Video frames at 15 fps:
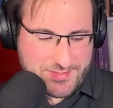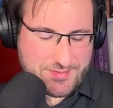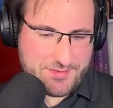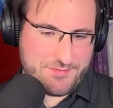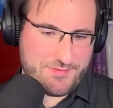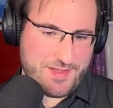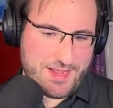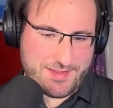to
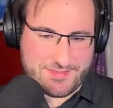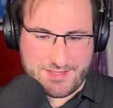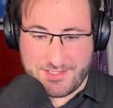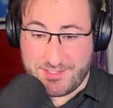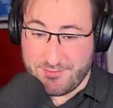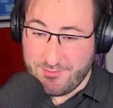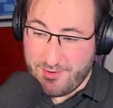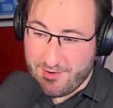the fact
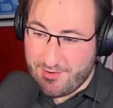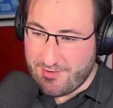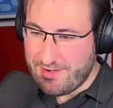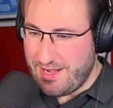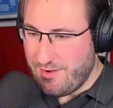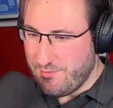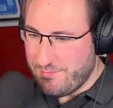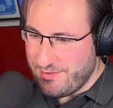that you are
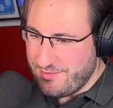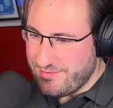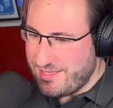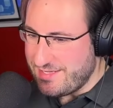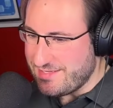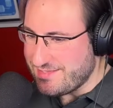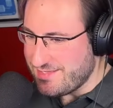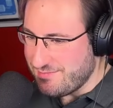now
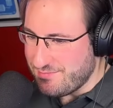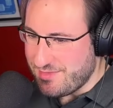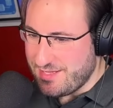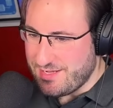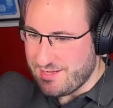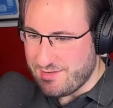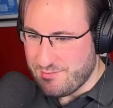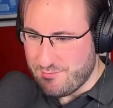building
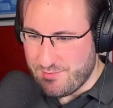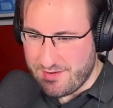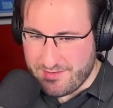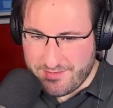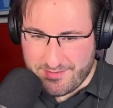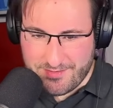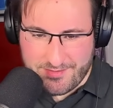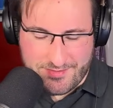something
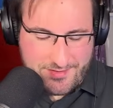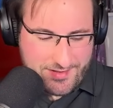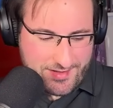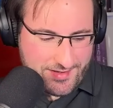with